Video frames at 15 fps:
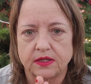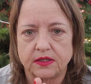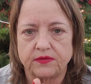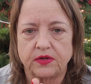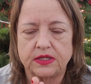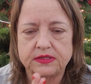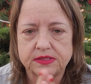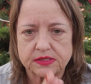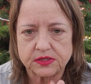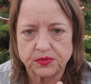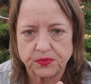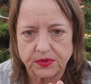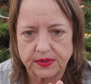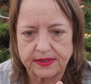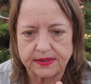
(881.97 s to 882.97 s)
Levon says a
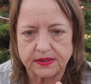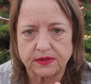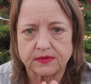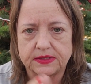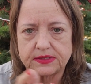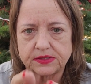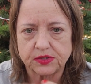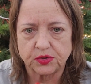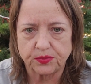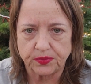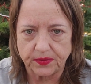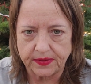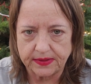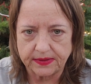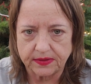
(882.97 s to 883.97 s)
prayer. This is her
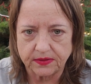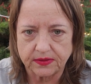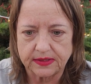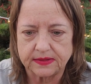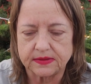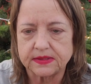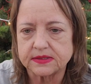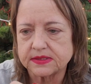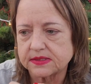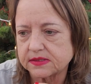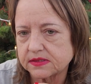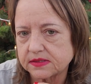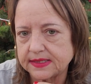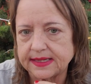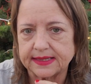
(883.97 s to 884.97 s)
prayer, and this
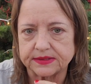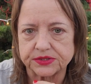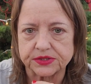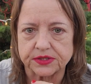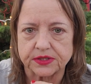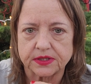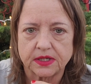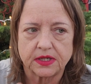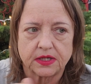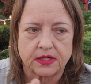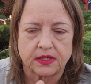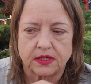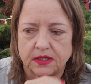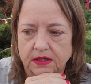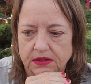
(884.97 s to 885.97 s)
is the answer.
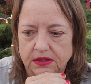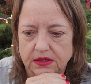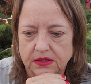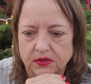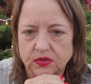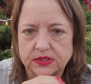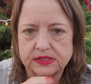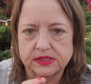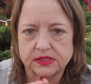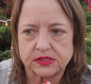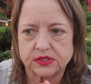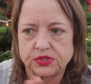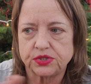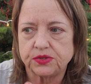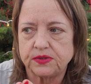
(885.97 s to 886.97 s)
or this is
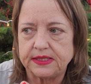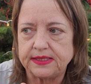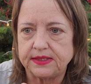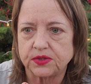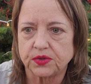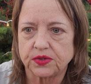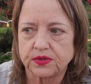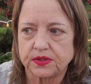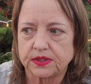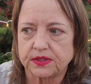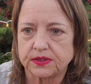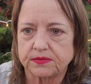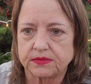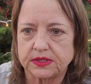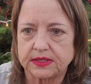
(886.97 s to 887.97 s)
the duty, or
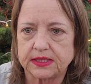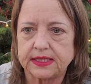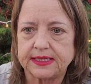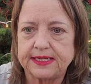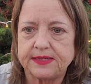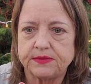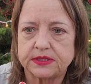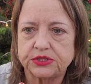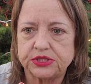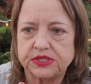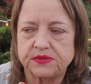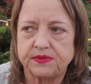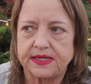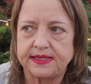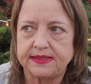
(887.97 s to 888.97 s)
the claim that
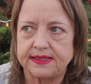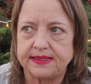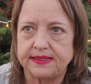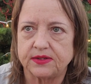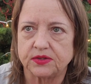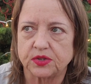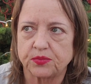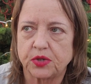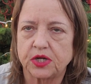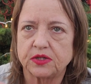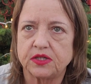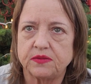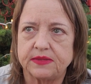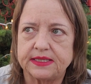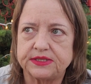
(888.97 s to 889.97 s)
she's making, or the
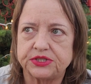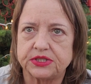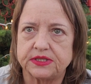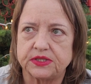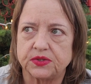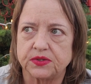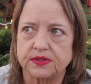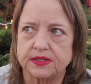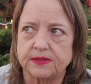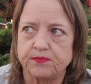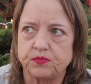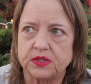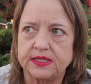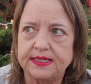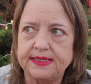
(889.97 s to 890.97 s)
proclamation, or
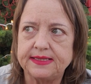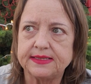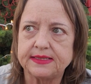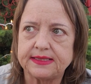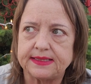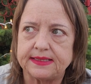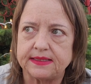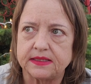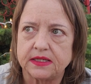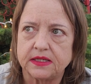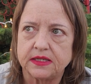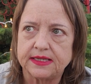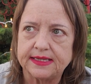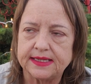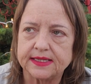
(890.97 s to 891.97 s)
the healing
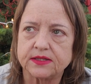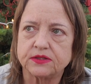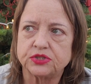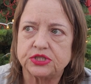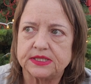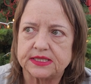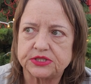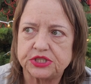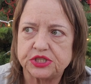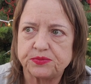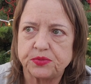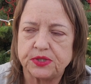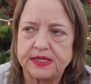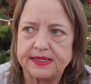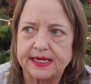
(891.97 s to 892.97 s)
energy that she's
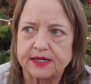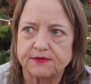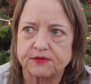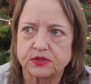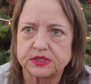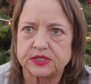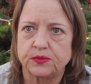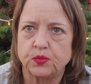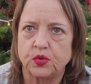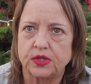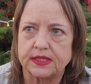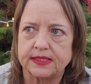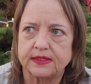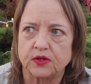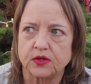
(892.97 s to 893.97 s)
putting out for
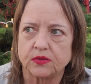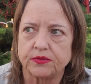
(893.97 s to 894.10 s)
someone,